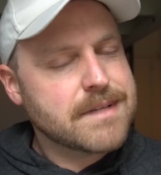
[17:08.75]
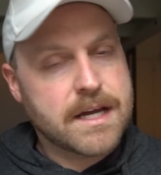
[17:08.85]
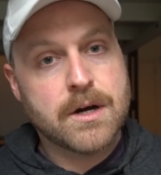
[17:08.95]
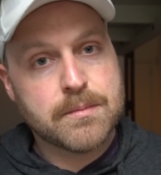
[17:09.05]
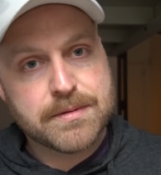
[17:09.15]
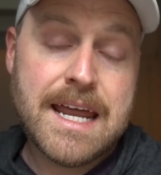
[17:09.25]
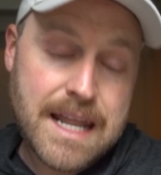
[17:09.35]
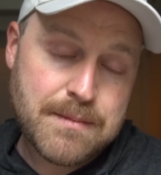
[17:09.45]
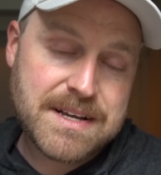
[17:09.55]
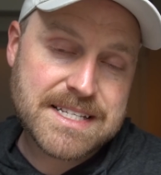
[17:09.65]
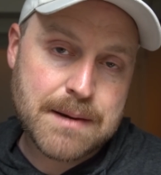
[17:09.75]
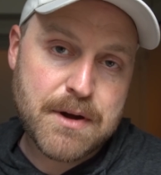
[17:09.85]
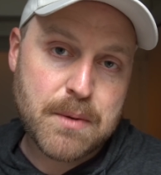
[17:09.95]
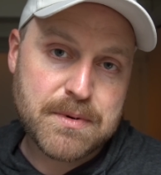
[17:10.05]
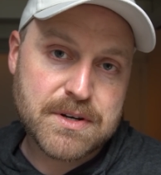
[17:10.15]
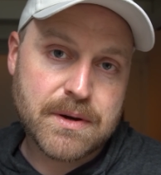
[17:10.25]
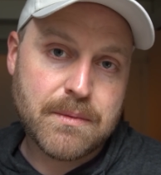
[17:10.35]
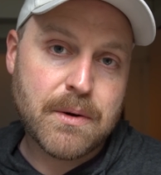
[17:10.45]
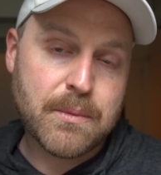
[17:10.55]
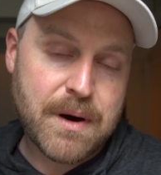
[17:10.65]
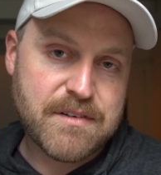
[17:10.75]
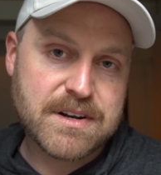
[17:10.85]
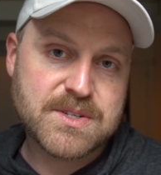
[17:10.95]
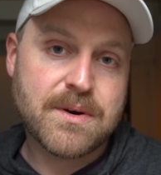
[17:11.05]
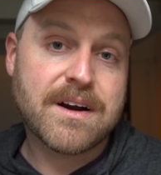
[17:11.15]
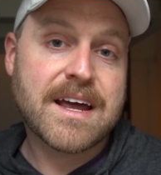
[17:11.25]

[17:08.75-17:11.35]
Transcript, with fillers: I hope. And in the meantime, I hope you're doing well wherever it is you are.